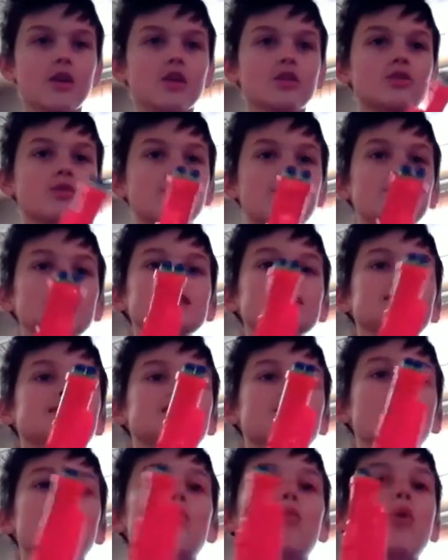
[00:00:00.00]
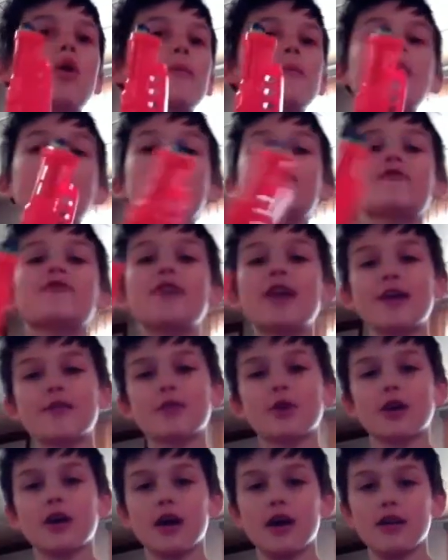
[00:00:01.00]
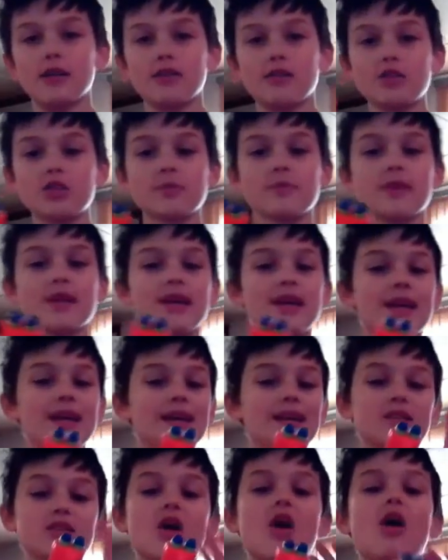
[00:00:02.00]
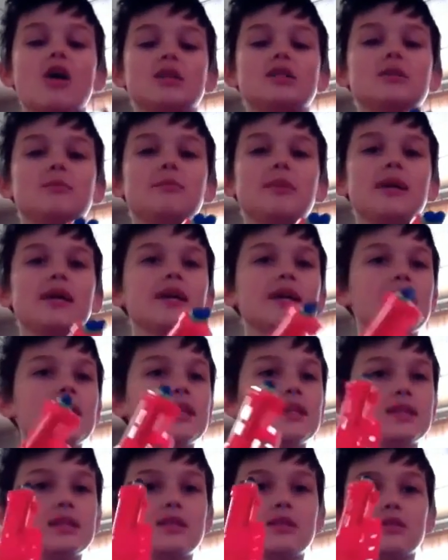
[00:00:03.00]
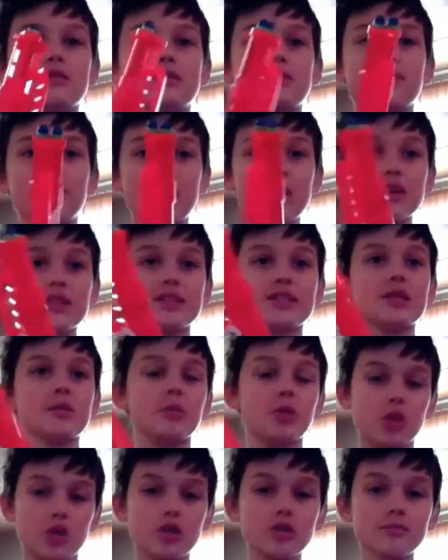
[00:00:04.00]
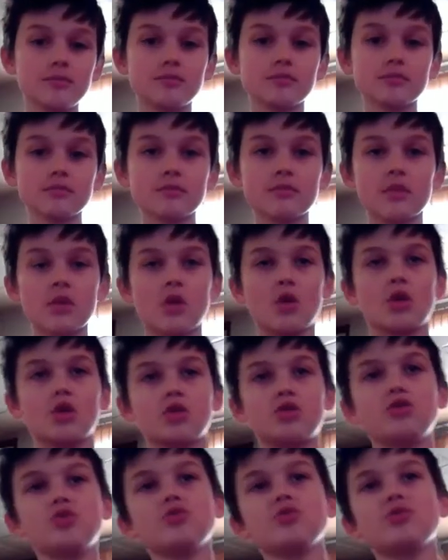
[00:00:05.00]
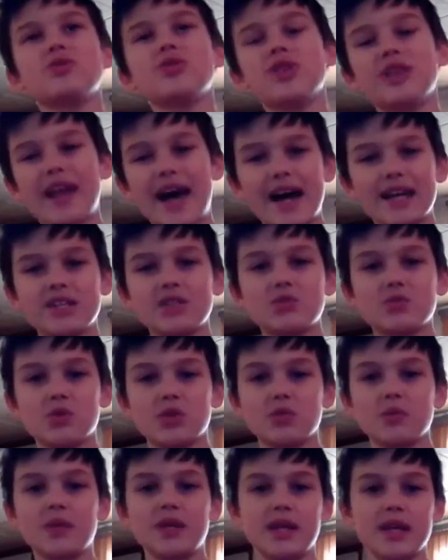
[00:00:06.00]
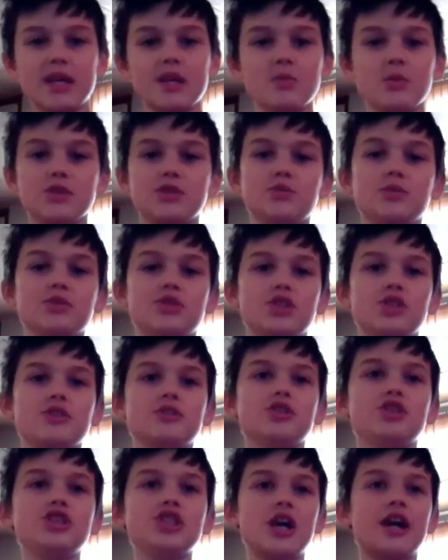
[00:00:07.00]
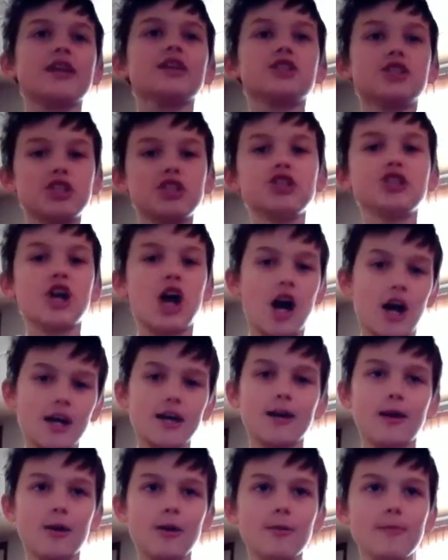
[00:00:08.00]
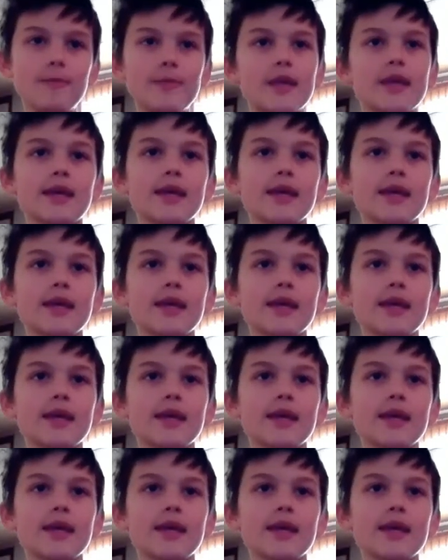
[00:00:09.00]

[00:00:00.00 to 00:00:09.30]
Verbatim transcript: So this is a, one of my favorite guns. It is awesome. It is very similar to the last one we did, which was a giant shotgun.